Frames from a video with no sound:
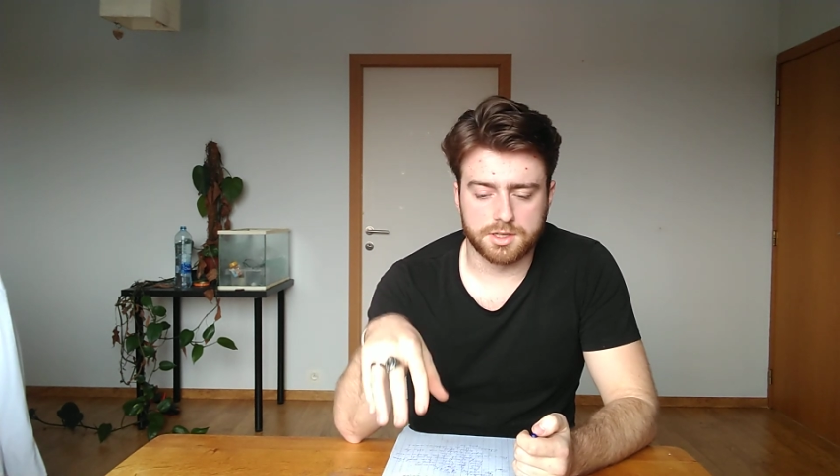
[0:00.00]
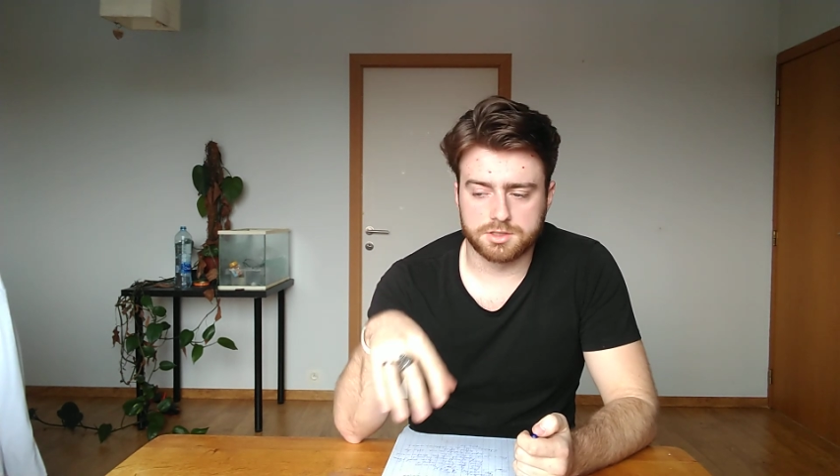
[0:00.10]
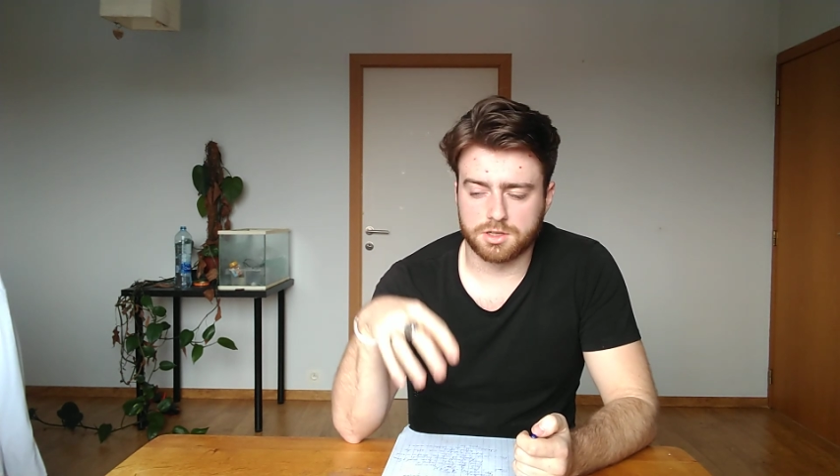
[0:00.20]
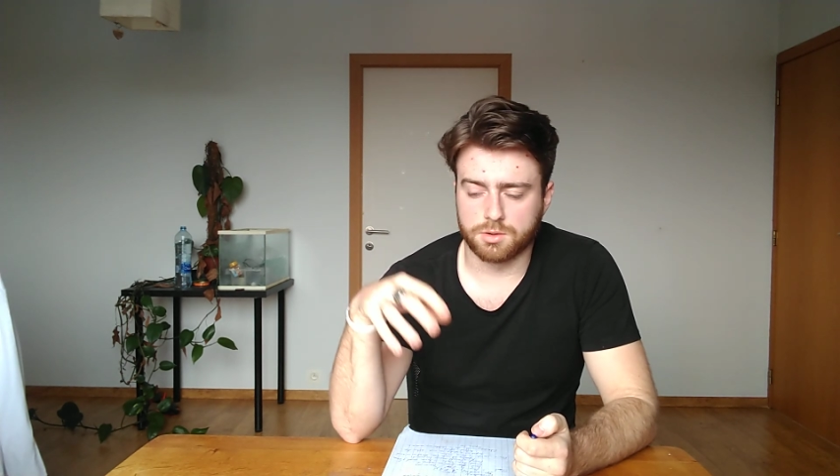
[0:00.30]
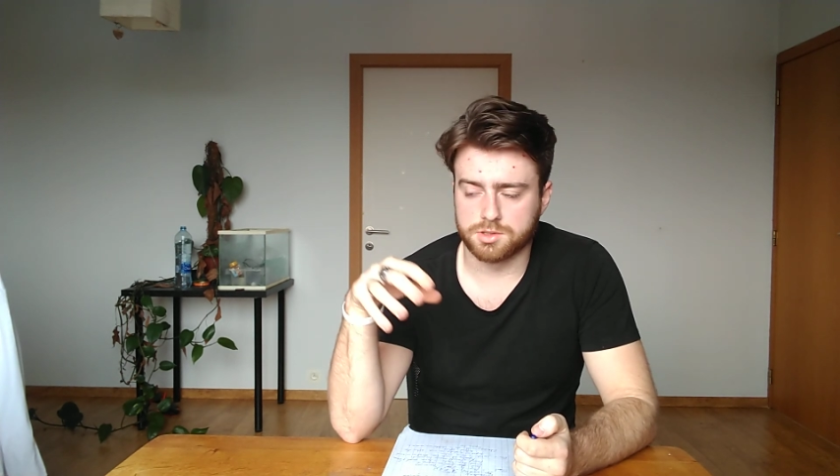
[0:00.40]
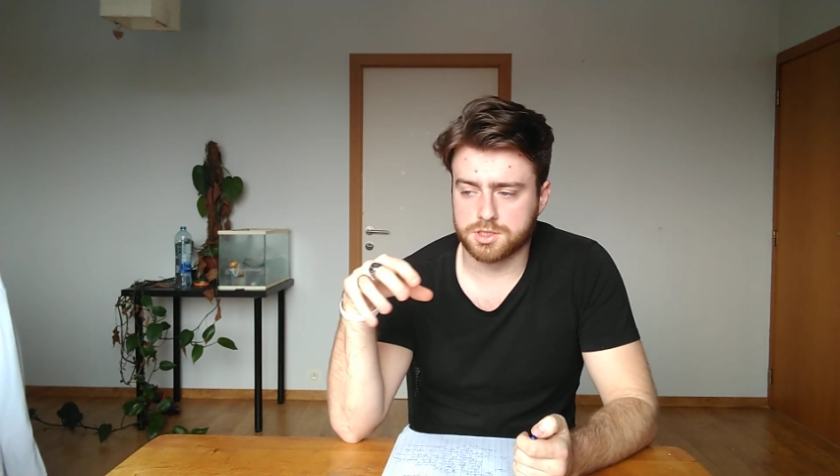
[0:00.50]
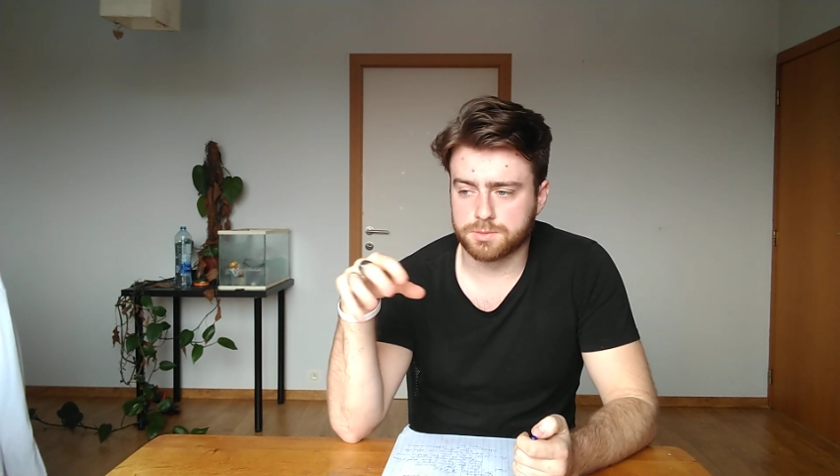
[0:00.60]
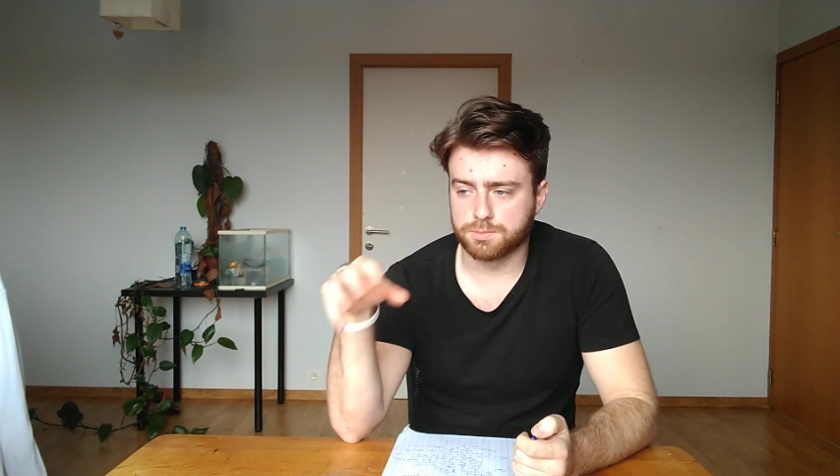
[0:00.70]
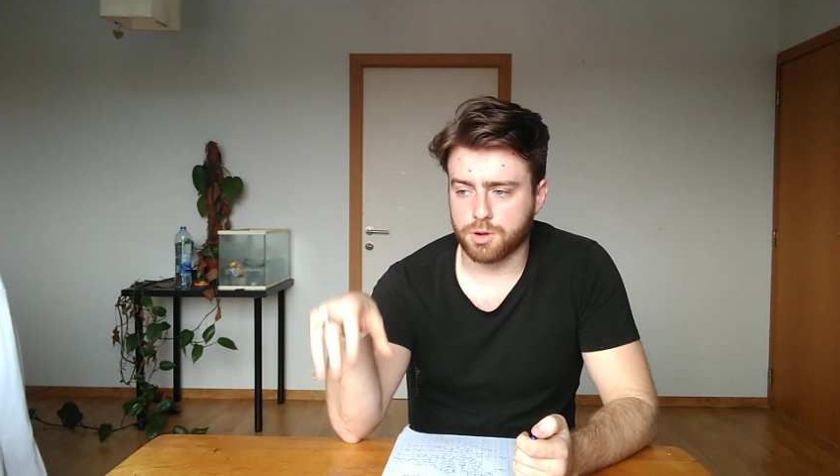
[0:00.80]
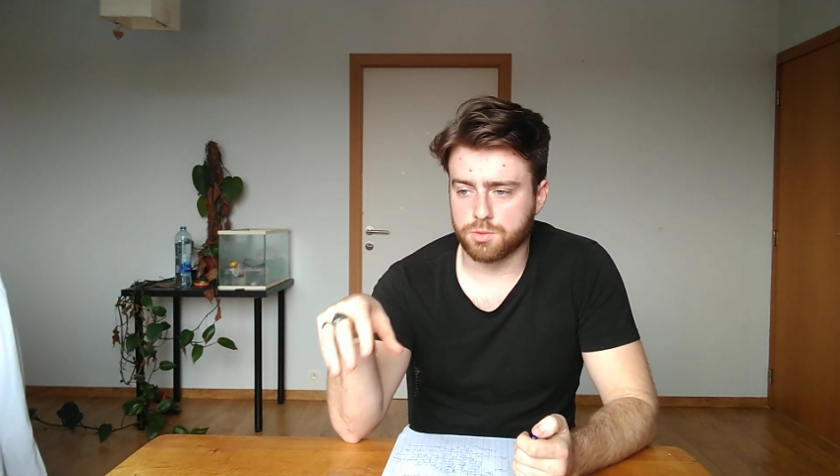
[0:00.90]
That's how it's
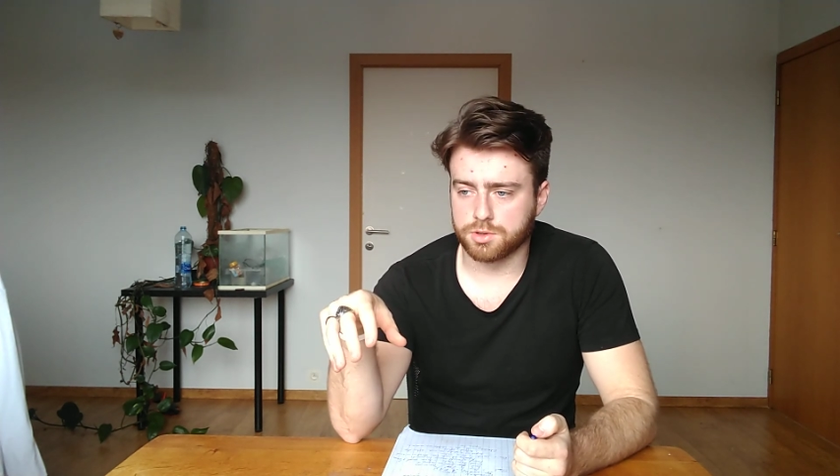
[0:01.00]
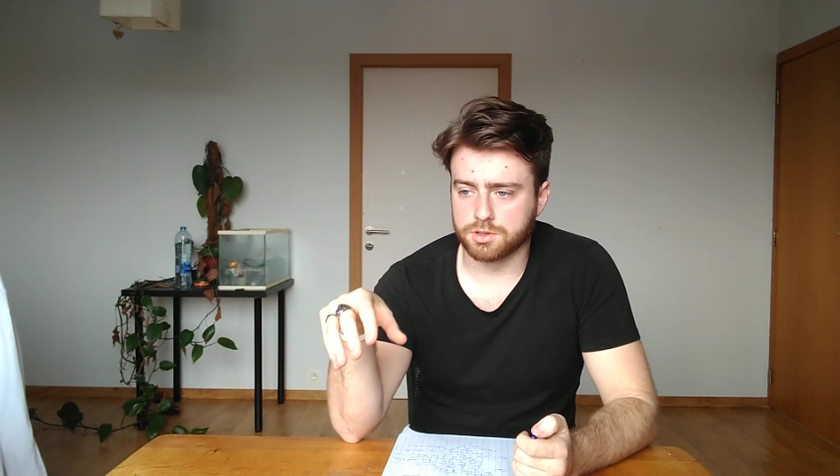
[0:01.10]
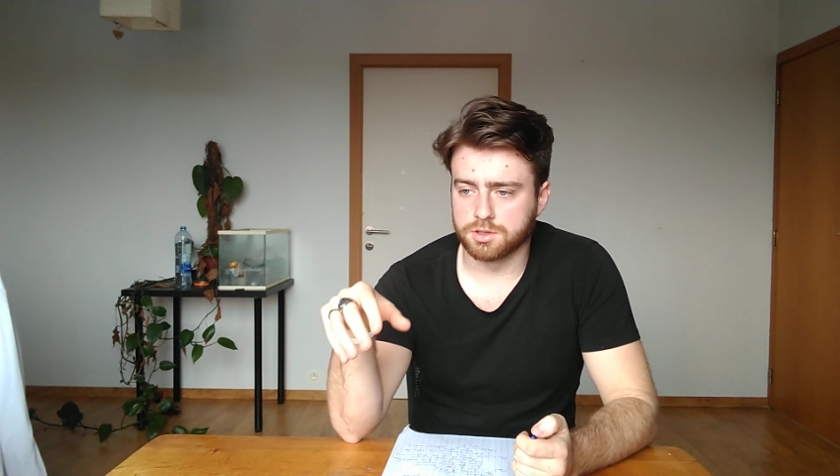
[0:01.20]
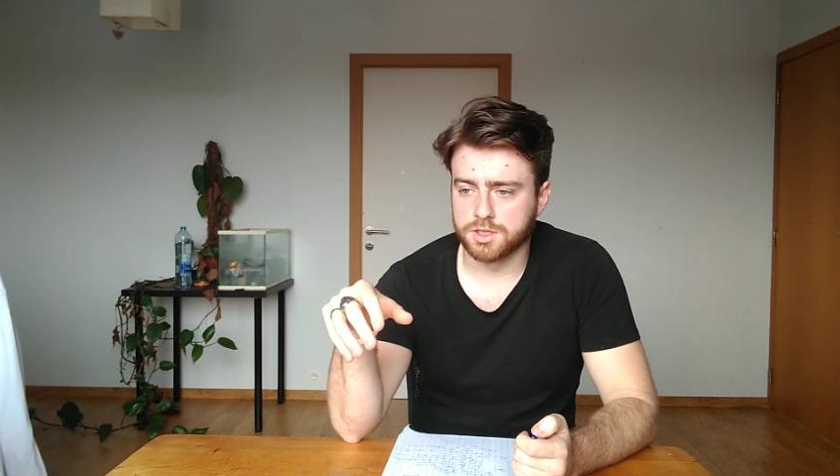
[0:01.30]
spoken,